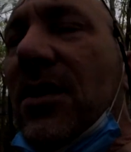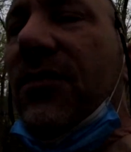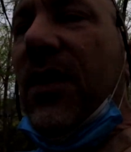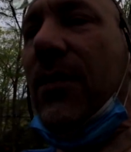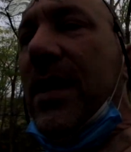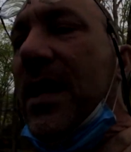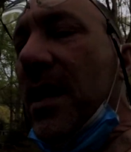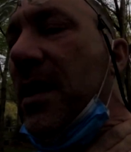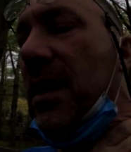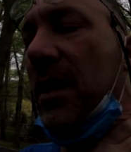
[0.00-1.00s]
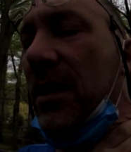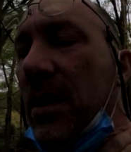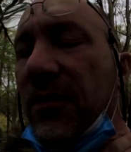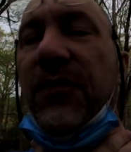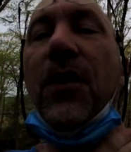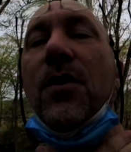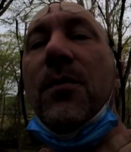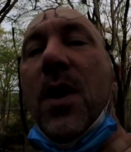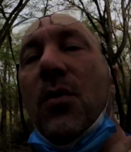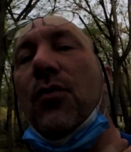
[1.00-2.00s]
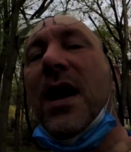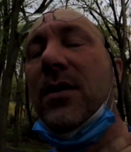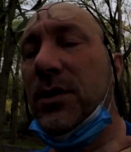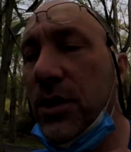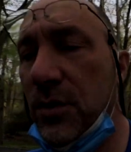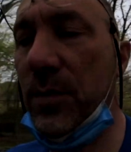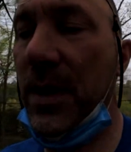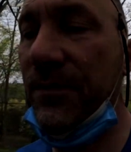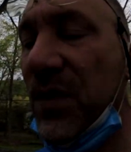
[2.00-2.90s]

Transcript: a very firm round tube.